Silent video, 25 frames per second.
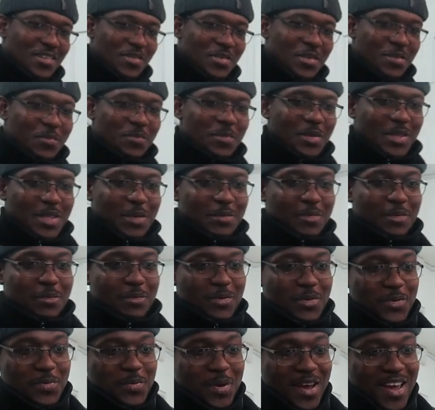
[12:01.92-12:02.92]
You would have picked
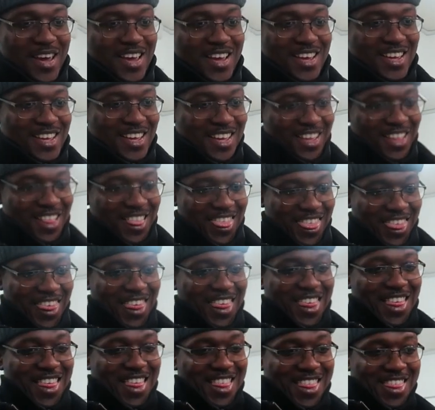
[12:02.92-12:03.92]

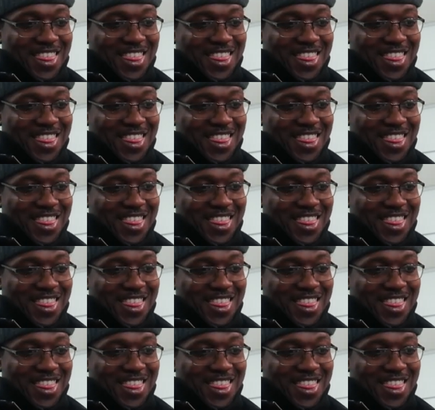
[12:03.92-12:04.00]
up